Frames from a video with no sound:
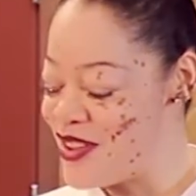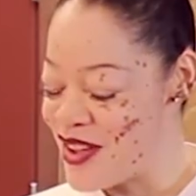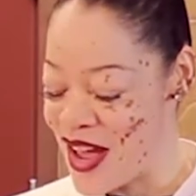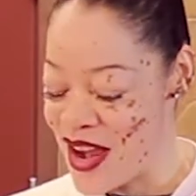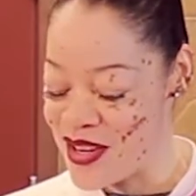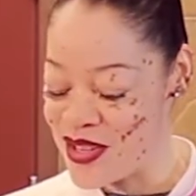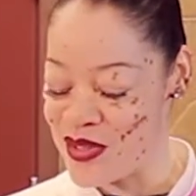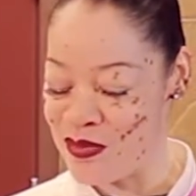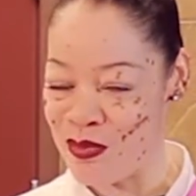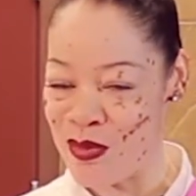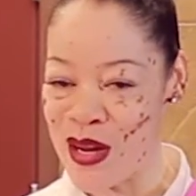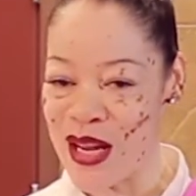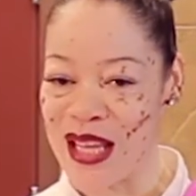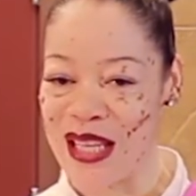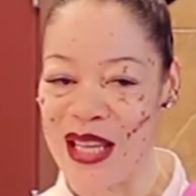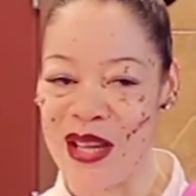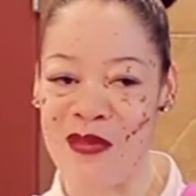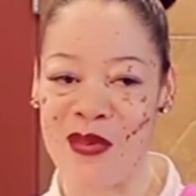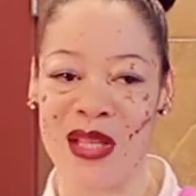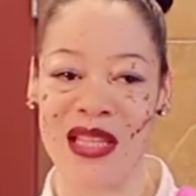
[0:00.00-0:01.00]
You gotta
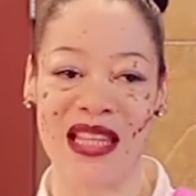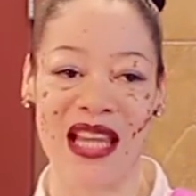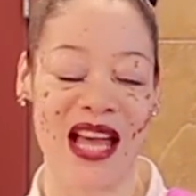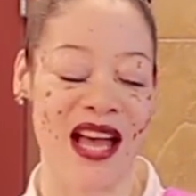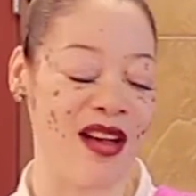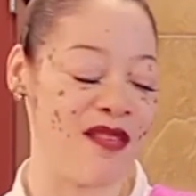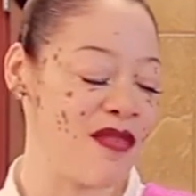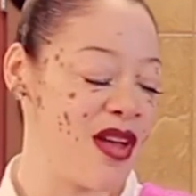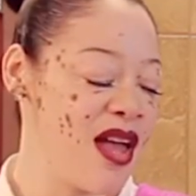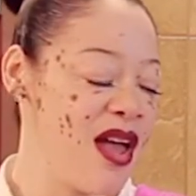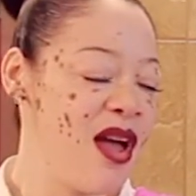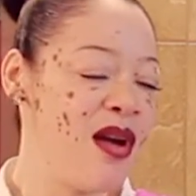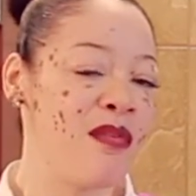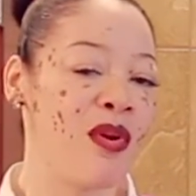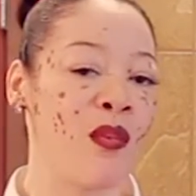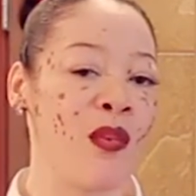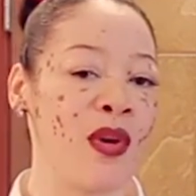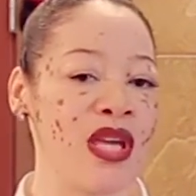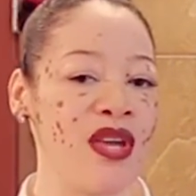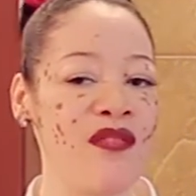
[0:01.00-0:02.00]
sprinkle it with love.
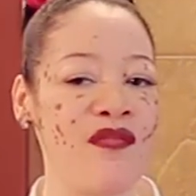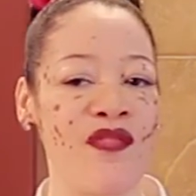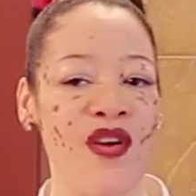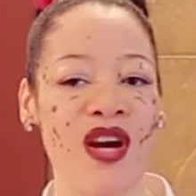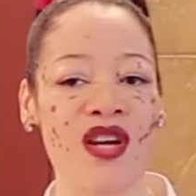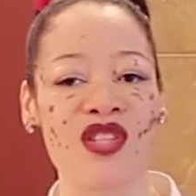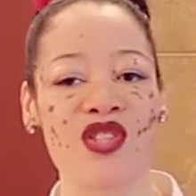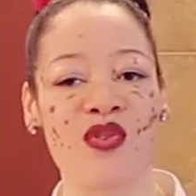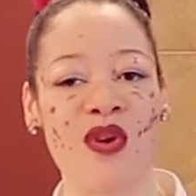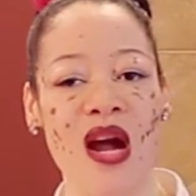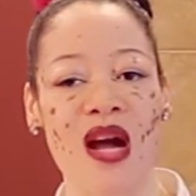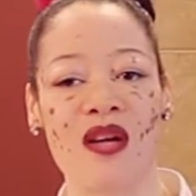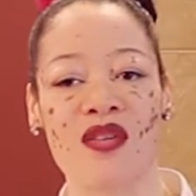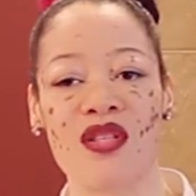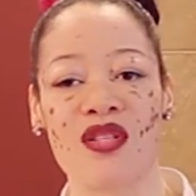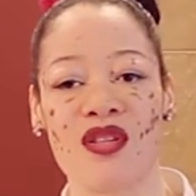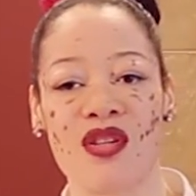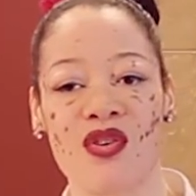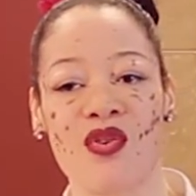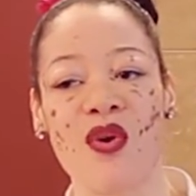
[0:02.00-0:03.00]
But when you first
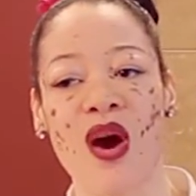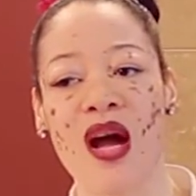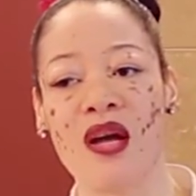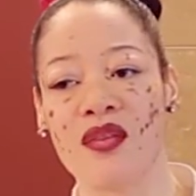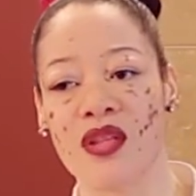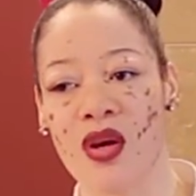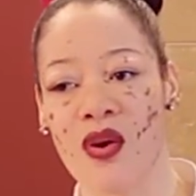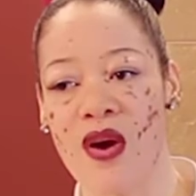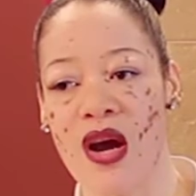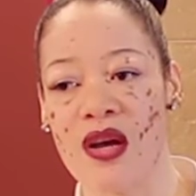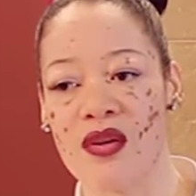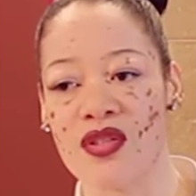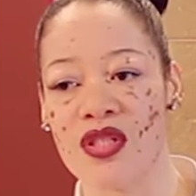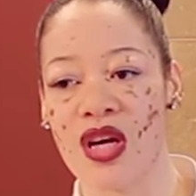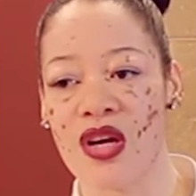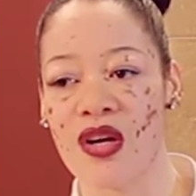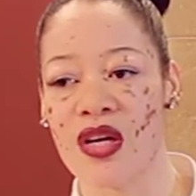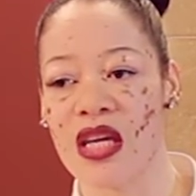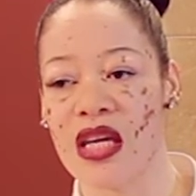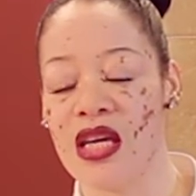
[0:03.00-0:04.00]
ground the ground
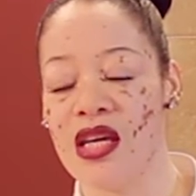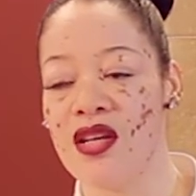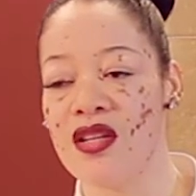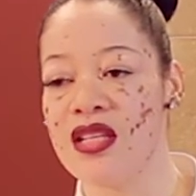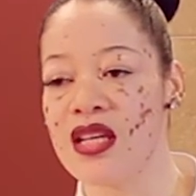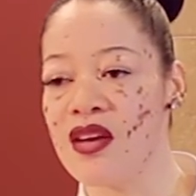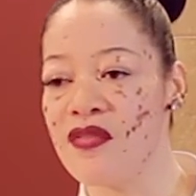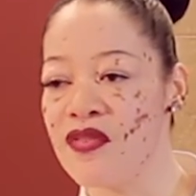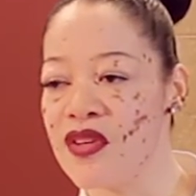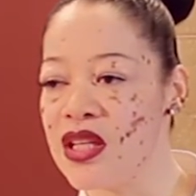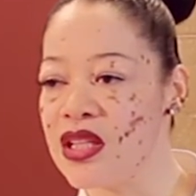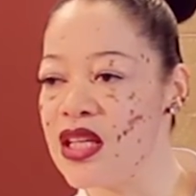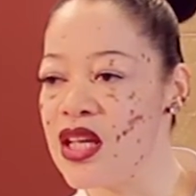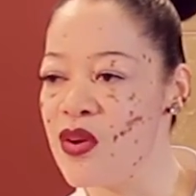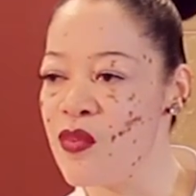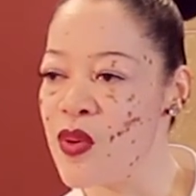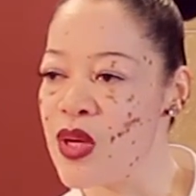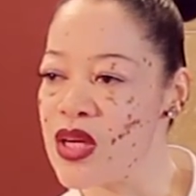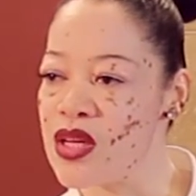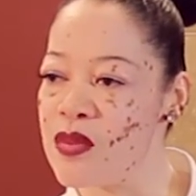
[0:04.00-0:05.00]
turkey, you
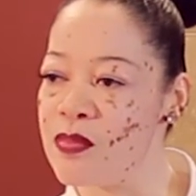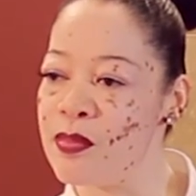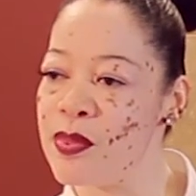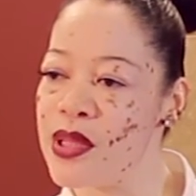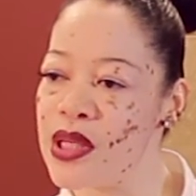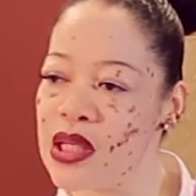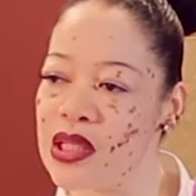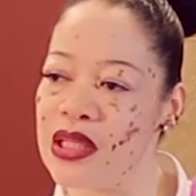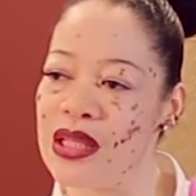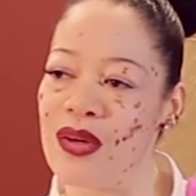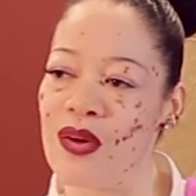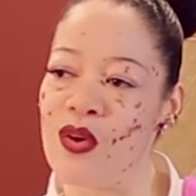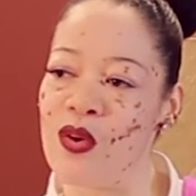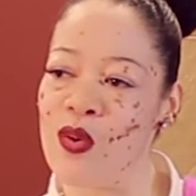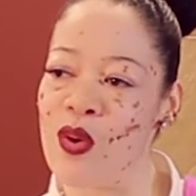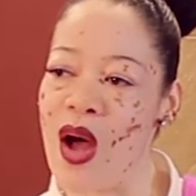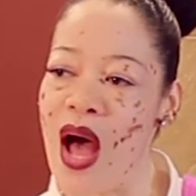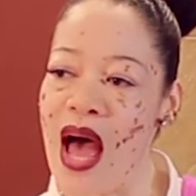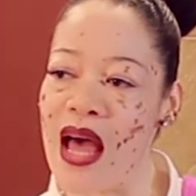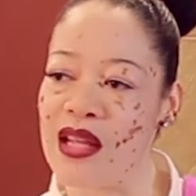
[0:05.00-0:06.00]
definitely wanna put a
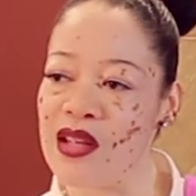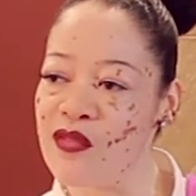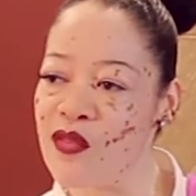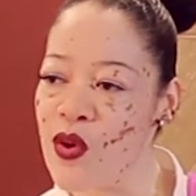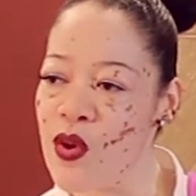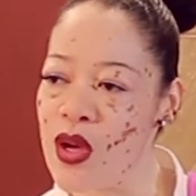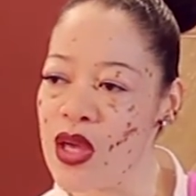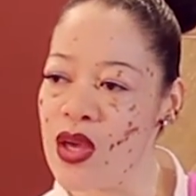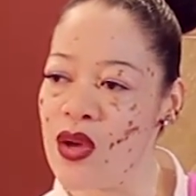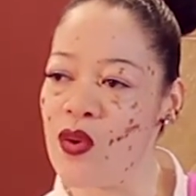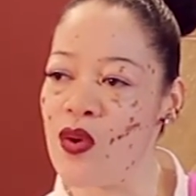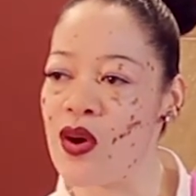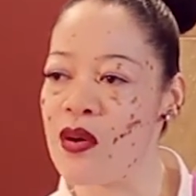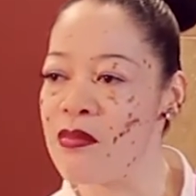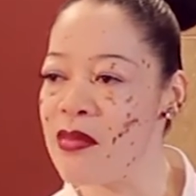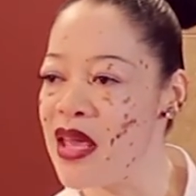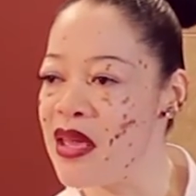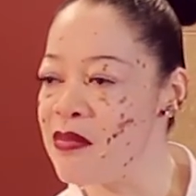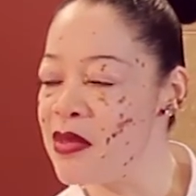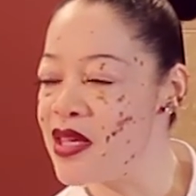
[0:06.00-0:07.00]
little olive oil
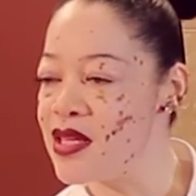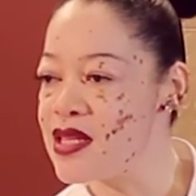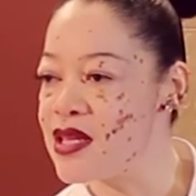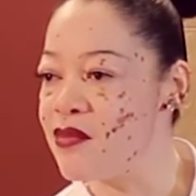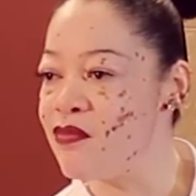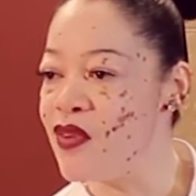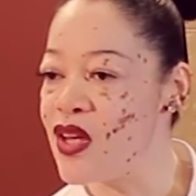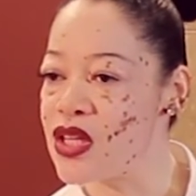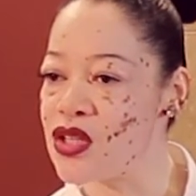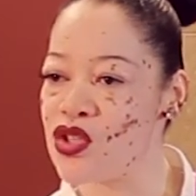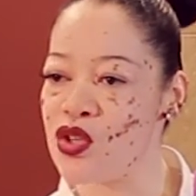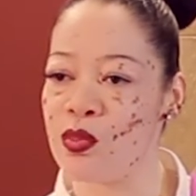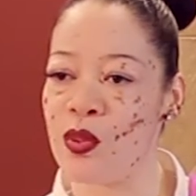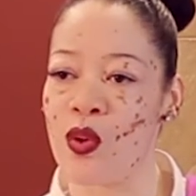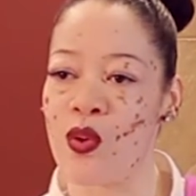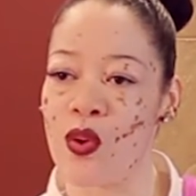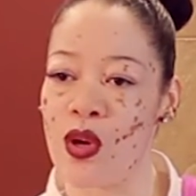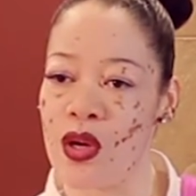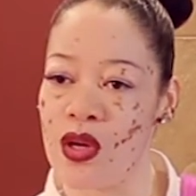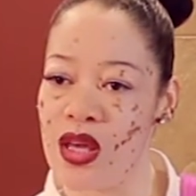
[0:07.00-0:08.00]
or maybe some
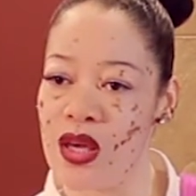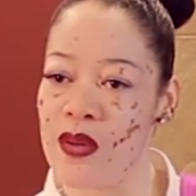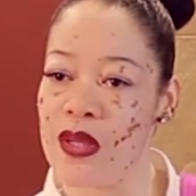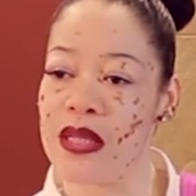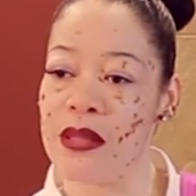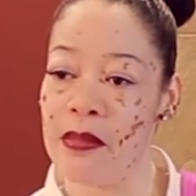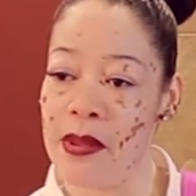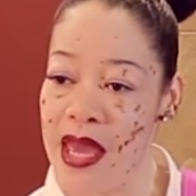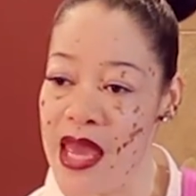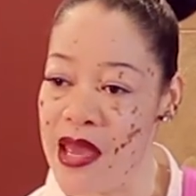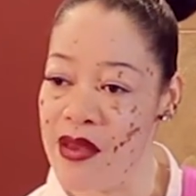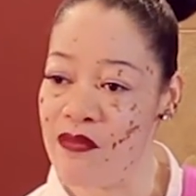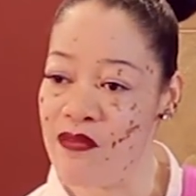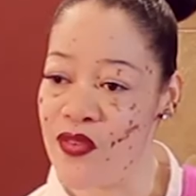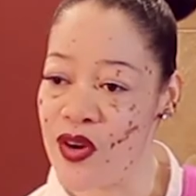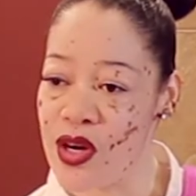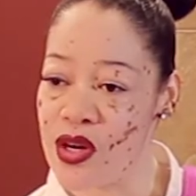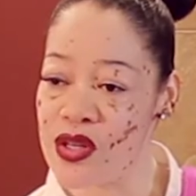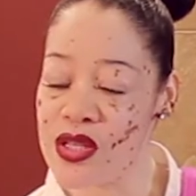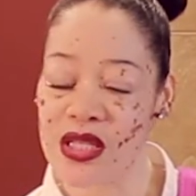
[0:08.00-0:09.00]
vegetable oil in the pan
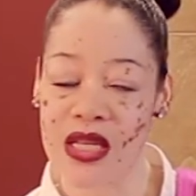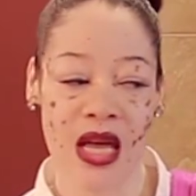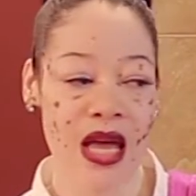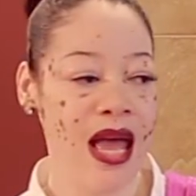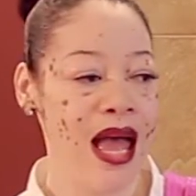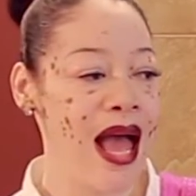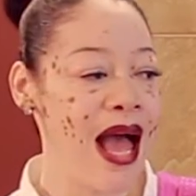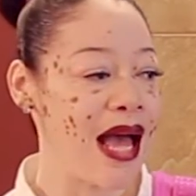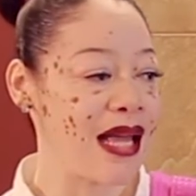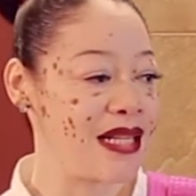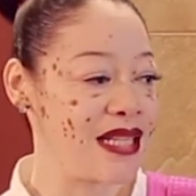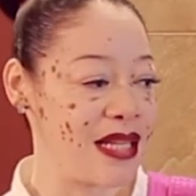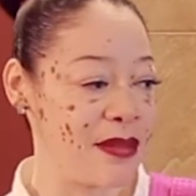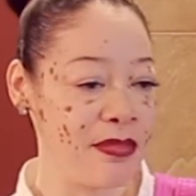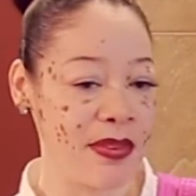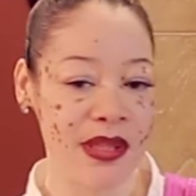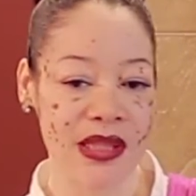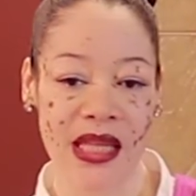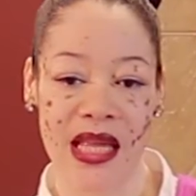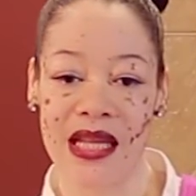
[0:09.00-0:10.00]
first. I
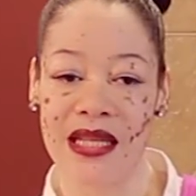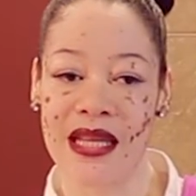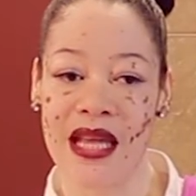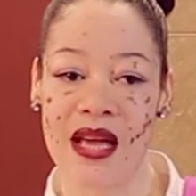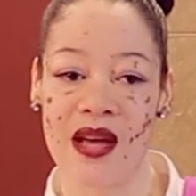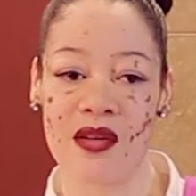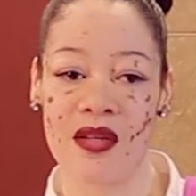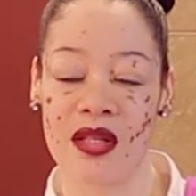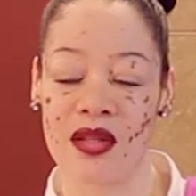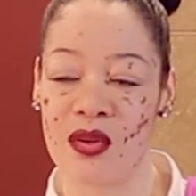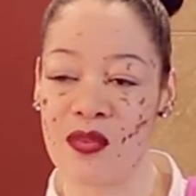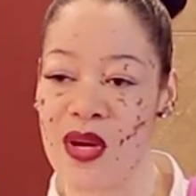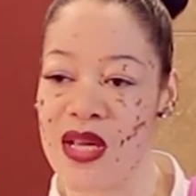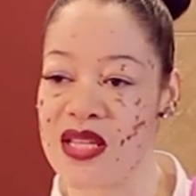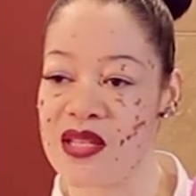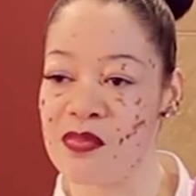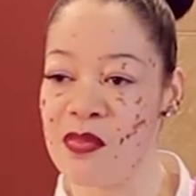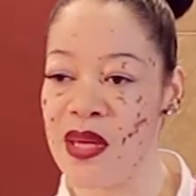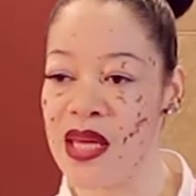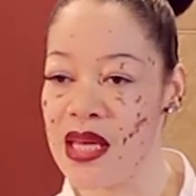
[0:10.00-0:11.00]
did put that down on the
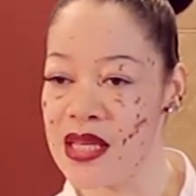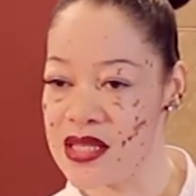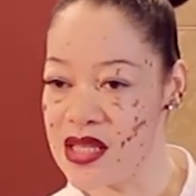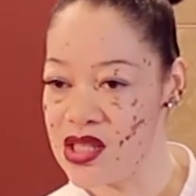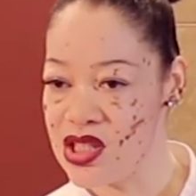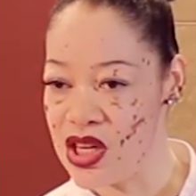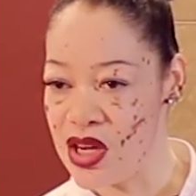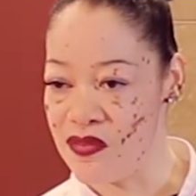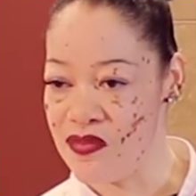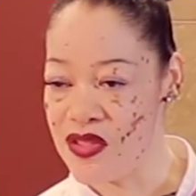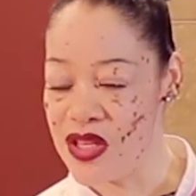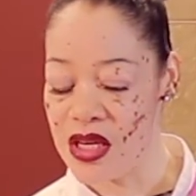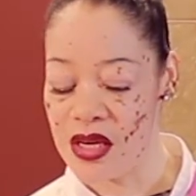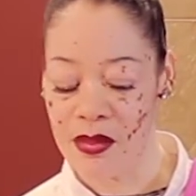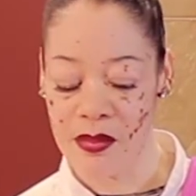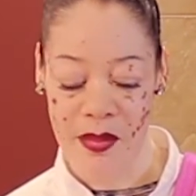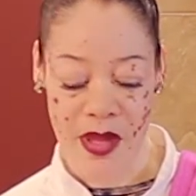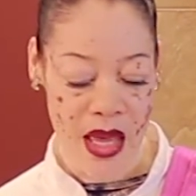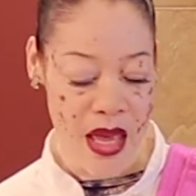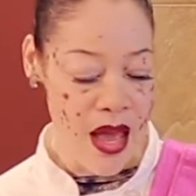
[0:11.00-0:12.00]
recipe as a chef
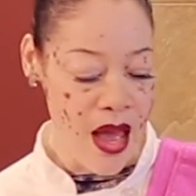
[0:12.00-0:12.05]
tip.